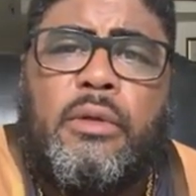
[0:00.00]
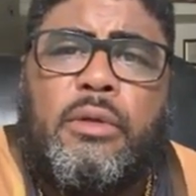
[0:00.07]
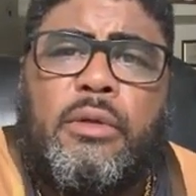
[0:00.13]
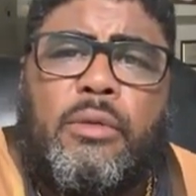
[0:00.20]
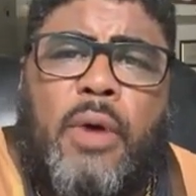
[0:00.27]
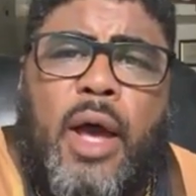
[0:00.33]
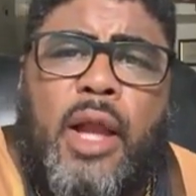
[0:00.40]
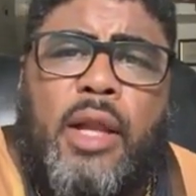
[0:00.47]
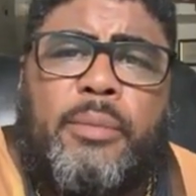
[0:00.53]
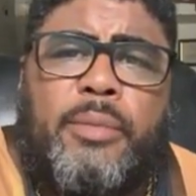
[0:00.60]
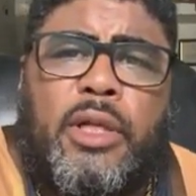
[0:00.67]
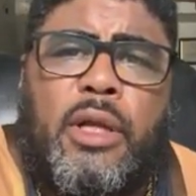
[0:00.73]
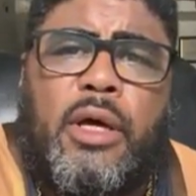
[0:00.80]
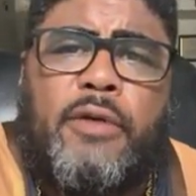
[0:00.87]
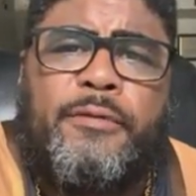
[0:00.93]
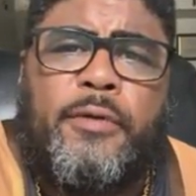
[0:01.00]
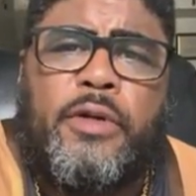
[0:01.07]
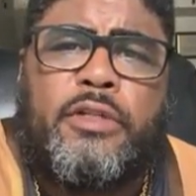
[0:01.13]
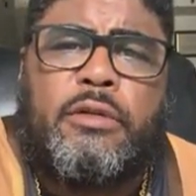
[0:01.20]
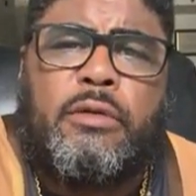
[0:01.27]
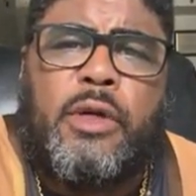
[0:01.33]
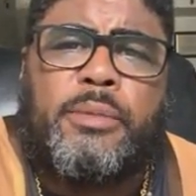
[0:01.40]
The water beloved for
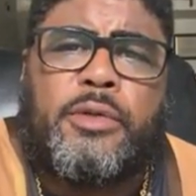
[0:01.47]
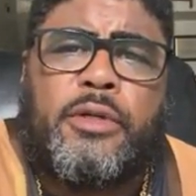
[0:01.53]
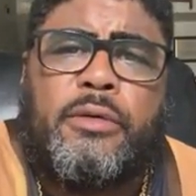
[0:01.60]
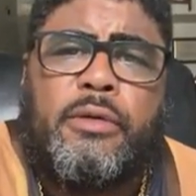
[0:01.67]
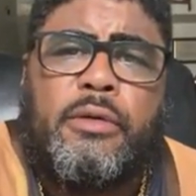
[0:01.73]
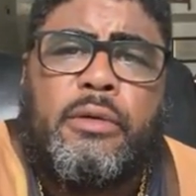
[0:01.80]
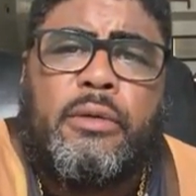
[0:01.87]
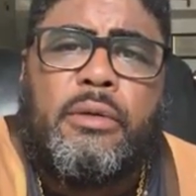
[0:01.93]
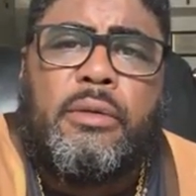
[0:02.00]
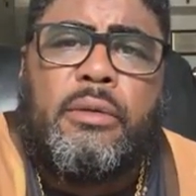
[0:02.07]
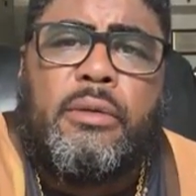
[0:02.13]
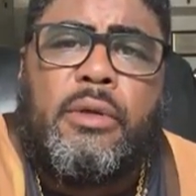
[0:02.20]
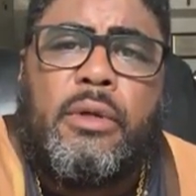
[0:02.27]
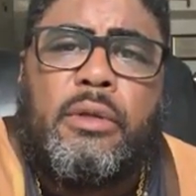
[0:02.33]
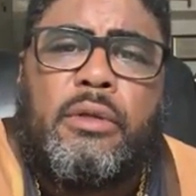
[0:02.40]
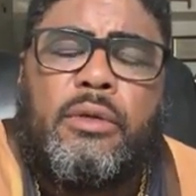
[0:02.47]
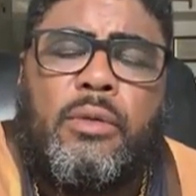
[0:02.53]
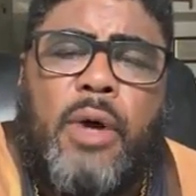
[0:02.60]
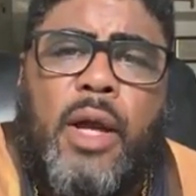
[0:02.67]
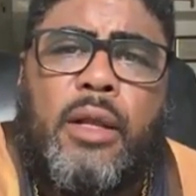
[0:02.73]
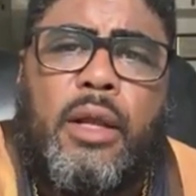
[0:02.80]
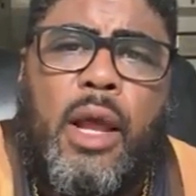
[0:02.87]
the scripture. The
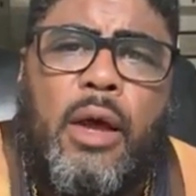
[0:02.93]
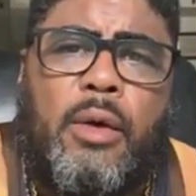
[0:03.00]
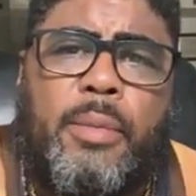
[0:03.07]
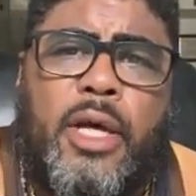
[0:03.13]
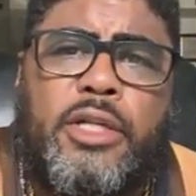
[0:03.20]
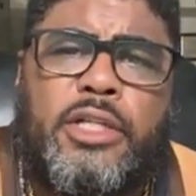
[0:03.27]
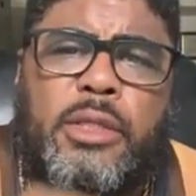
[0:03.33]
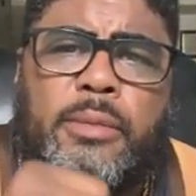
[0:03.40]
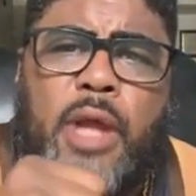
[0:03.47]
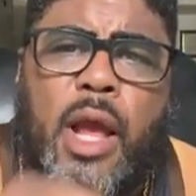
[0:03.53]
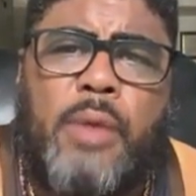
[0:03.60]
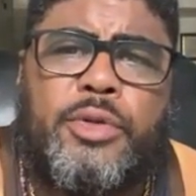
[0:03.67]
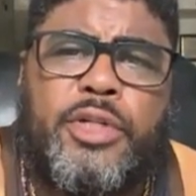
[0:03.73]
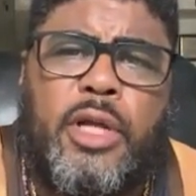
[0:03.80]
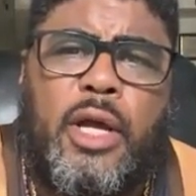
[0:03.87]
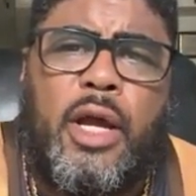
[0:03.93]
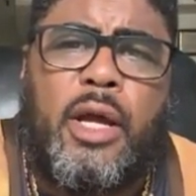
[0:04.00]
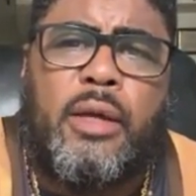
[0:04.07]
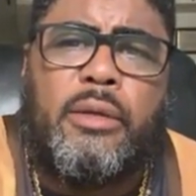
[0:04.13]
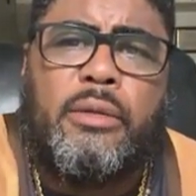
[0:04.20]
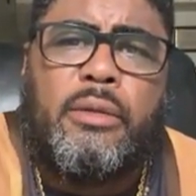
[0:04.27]
water Yahweh by Hashem Yahweh Shai.